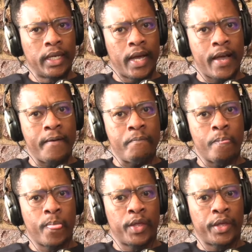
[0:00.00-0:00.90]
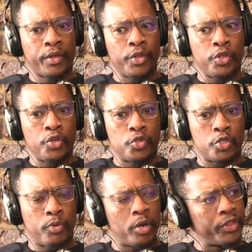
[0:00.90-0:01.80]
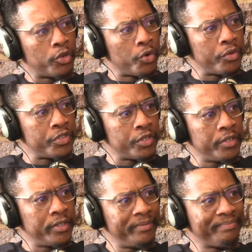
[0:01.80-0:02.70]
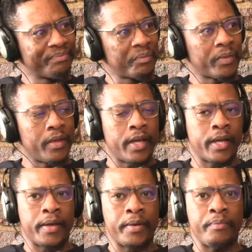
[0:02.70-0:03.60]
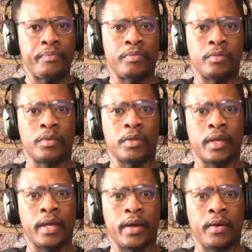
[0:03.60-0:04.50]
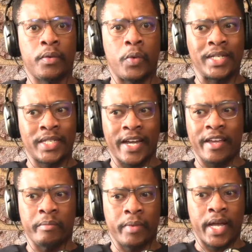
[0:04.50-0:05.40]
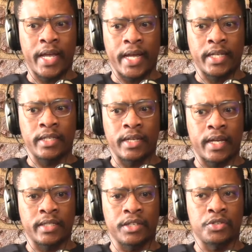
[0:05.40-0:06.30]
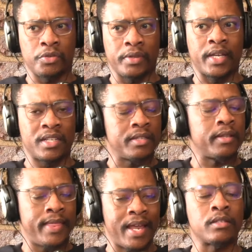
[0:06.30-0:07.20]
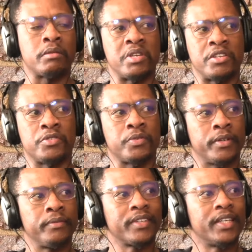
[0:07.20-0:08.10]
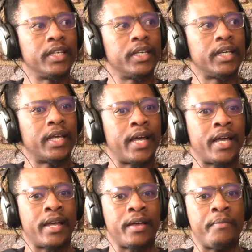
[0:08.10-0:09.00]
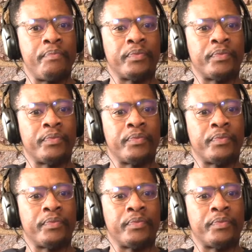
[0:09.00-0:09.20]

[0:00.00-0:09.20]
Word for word: Yeah. Um, you spoke about the growth circle. Yeah. Um, uh, one time I, I, I, said to you that is that is a ministry. Yeah. um,